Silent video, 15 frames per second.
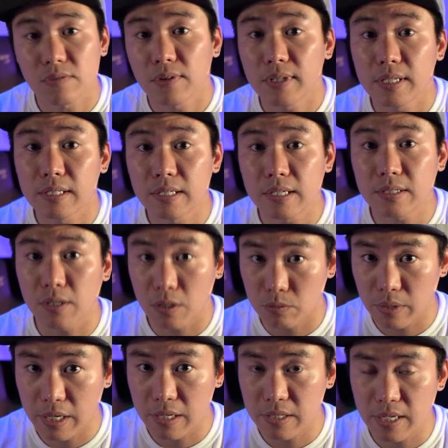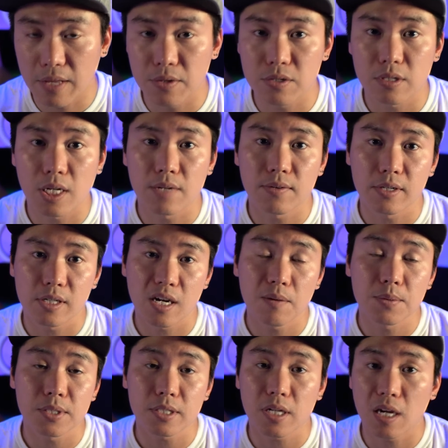56 are rares, and there's a lot of
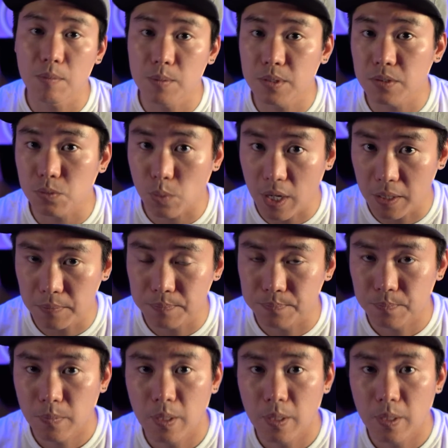uncommons and commons as well.